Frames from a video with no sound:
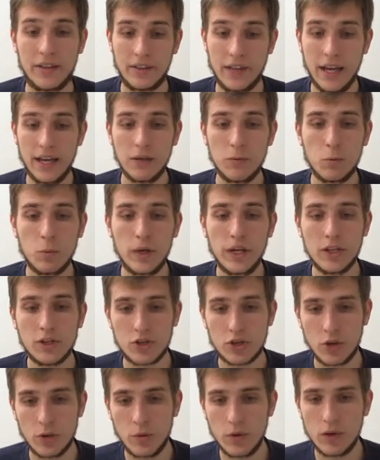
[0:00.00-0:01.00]
And then we
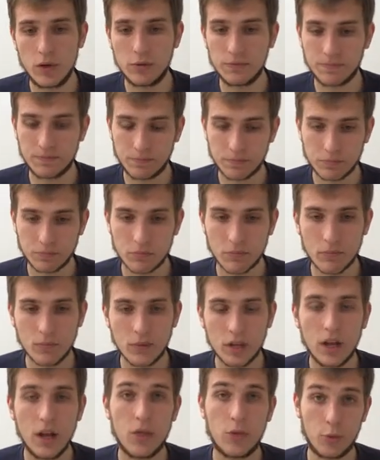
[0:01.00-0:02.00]
show you
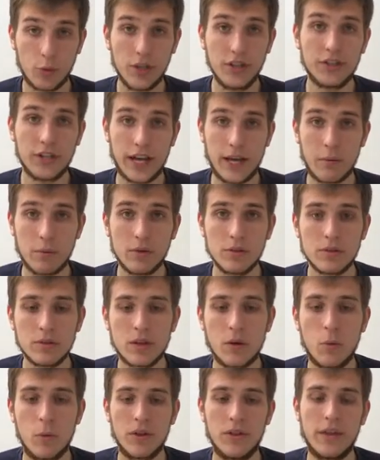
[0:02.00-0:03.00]
3
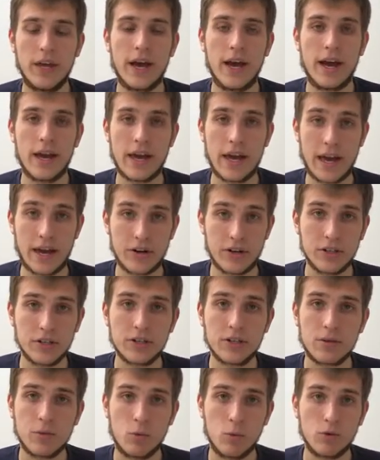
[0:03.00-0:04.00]
tables with the
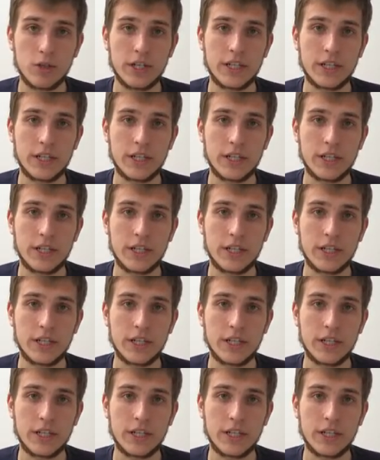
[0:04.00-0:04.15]
errors,